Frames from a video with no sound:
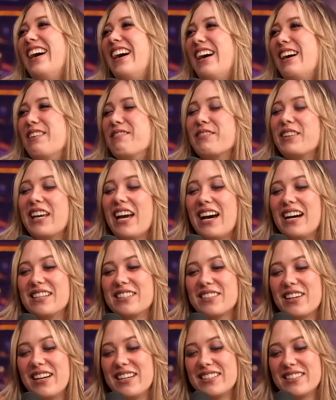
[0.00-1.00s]
um,
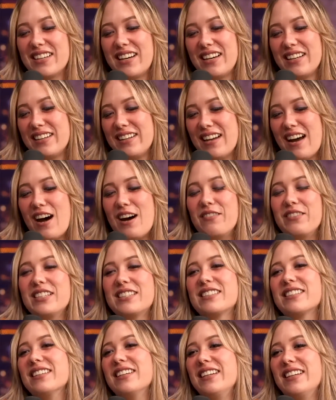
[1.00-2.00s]
yeah, so I saw, and
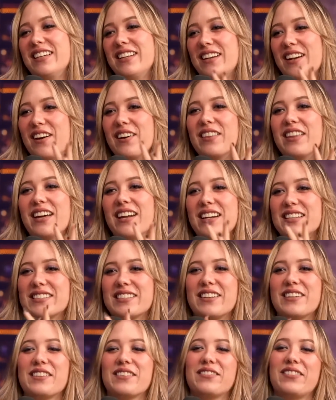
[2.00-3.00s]
obviously, you know, then I
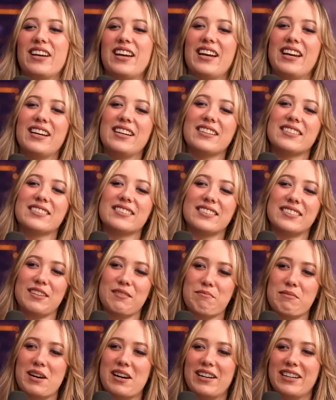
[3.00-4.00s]
saw your face
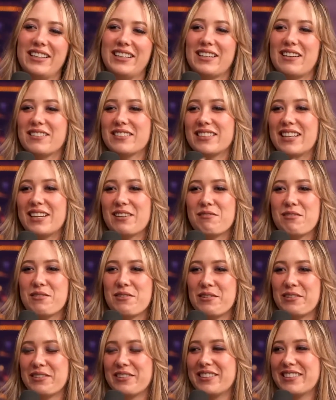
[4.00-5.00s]
and your body, and I was like,
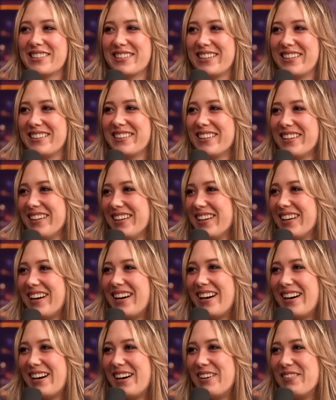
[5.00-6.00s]
woo, that's good.
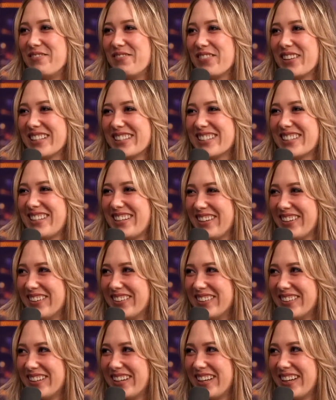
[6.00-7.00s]
Um, it's
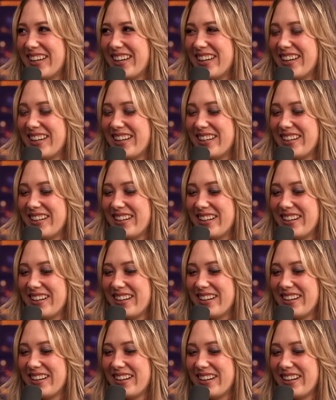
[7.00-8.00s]
cute.
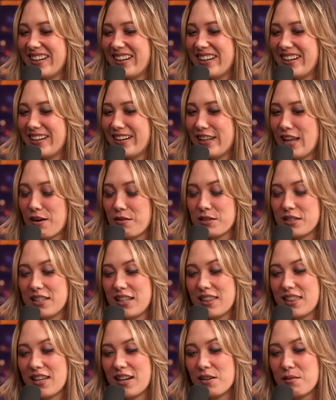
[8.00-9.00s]
And That
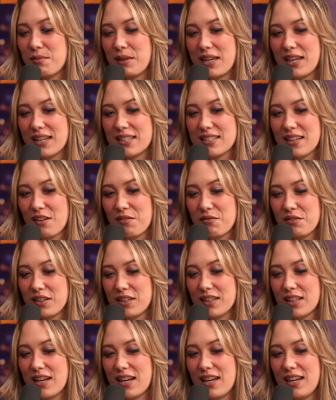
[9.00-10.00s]
was it though, because I
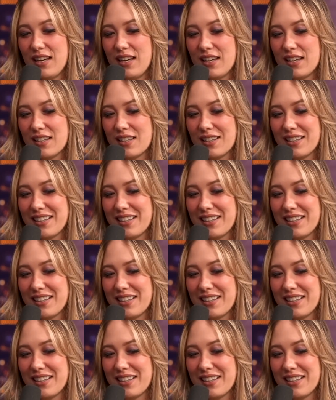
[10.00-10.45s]
feel like